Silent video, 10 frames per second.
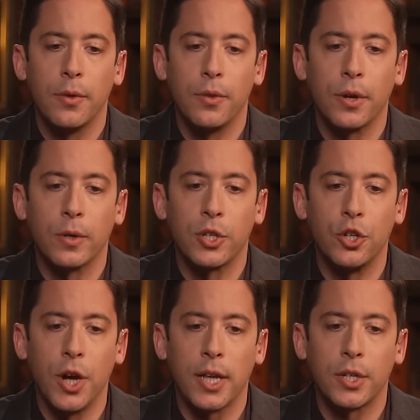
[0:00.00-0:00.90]
there is
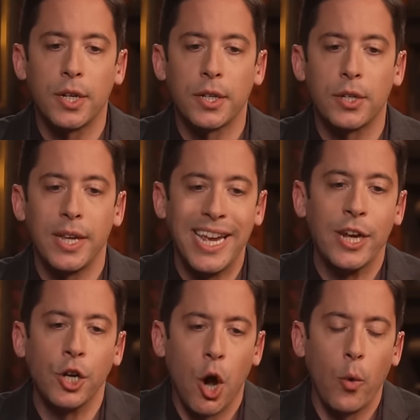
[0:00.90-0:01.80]
justice
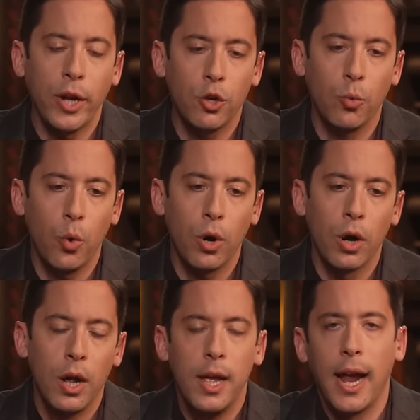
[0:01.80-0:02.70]
in going to
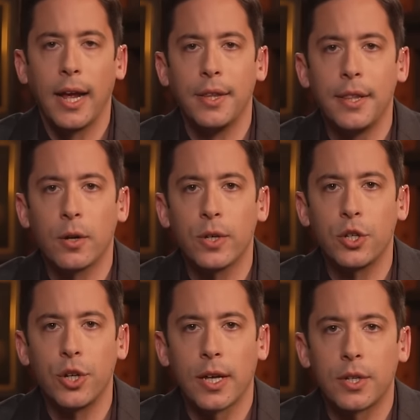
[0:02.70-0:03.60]
war, and then there is
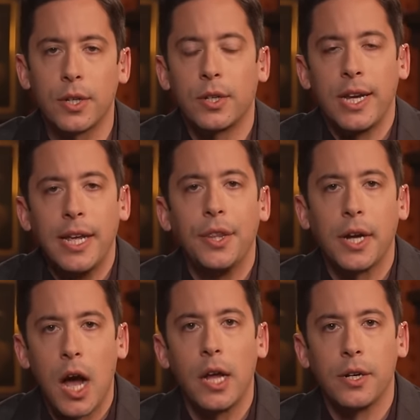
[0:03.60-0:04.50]
justice in the
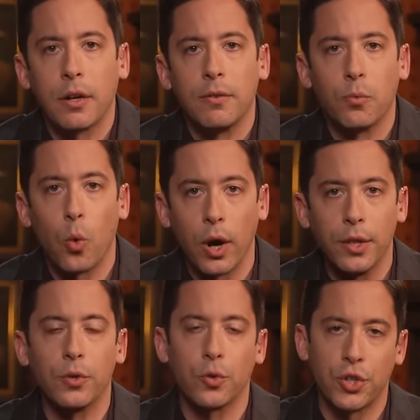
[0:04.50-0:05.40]
conduct of war. And
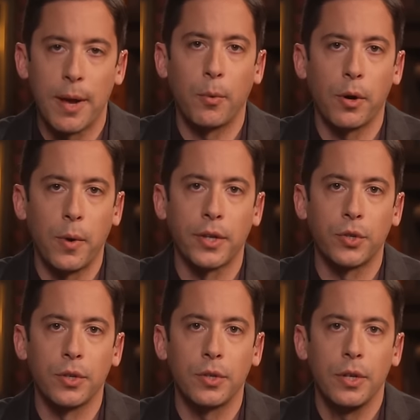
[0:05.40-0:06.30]
those are separate
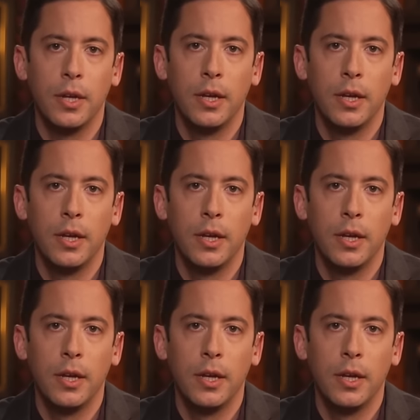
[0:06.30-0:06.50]
questions.